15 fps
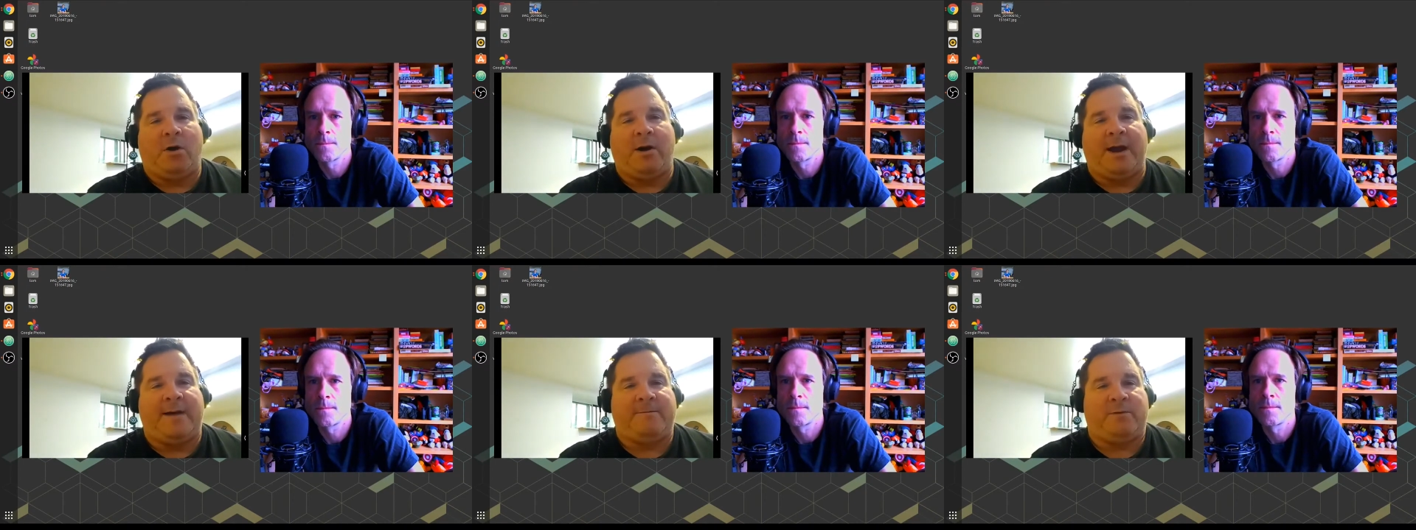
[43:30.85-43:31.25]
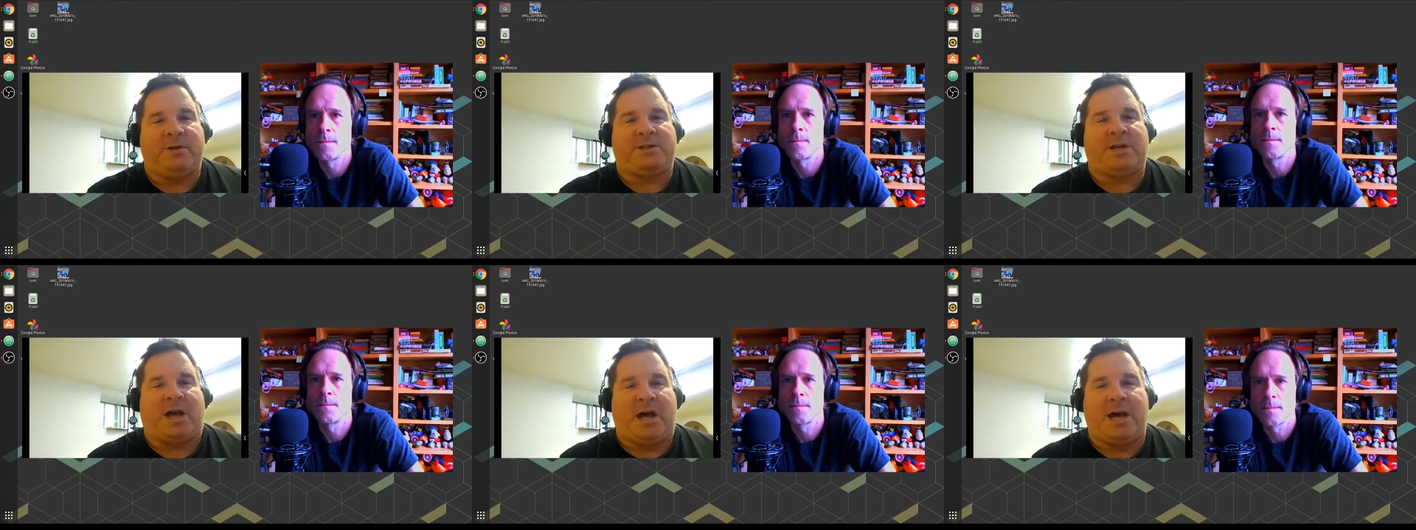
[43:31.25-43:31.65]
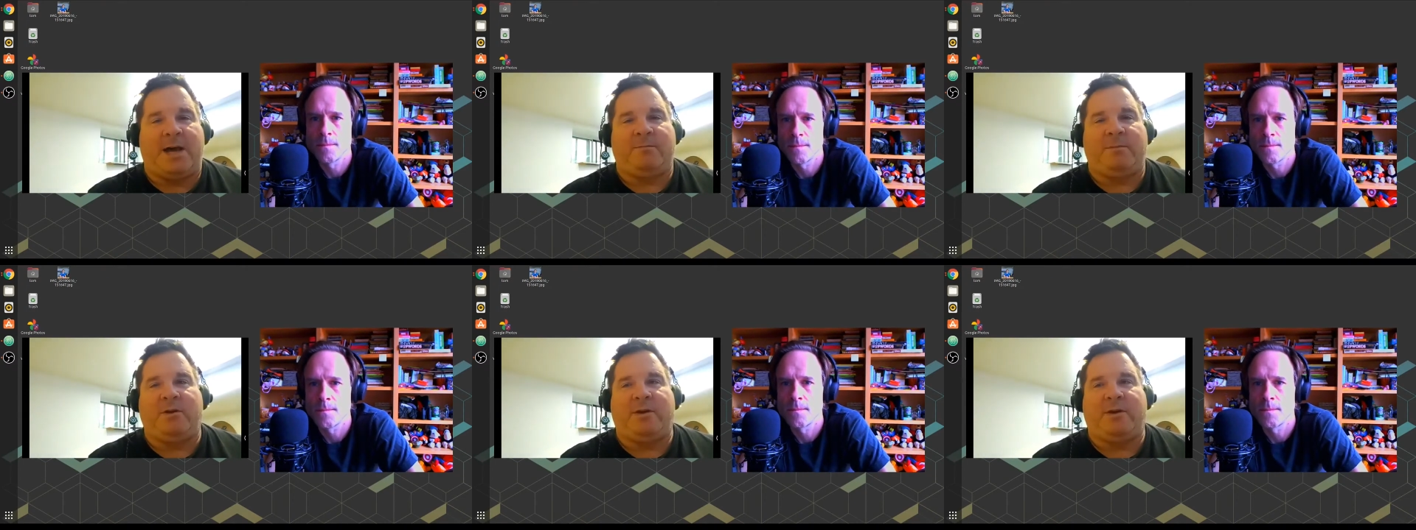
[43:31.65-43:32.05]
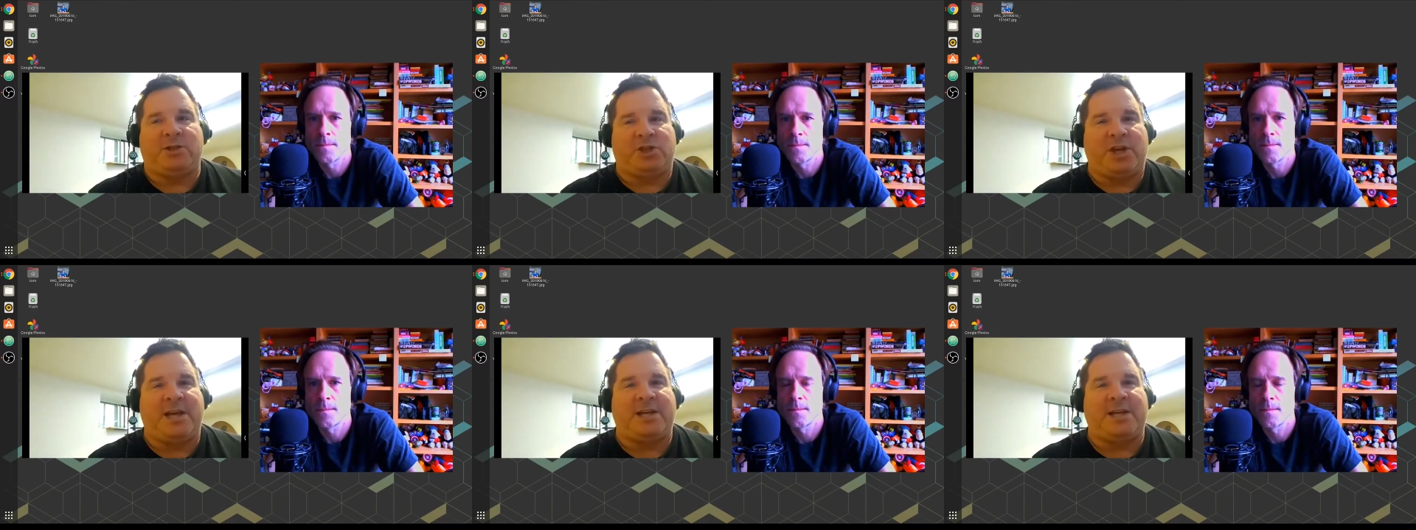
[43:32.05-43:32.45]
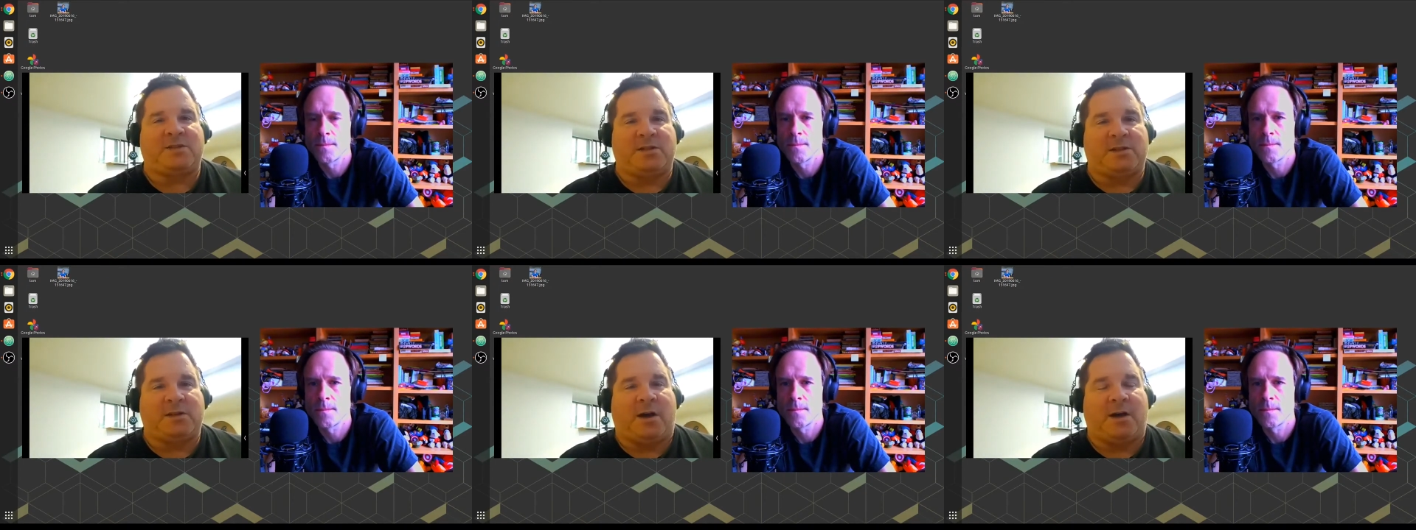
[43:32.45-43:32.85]
Speaker 1: or every time you get a
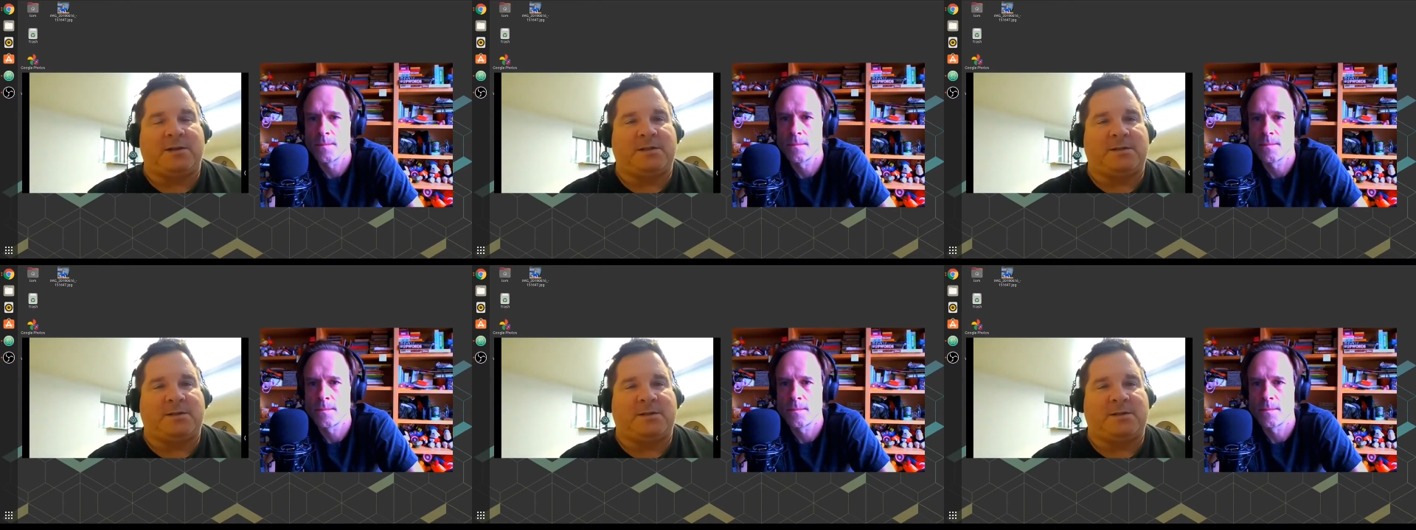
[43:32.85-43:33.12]
chance to talk to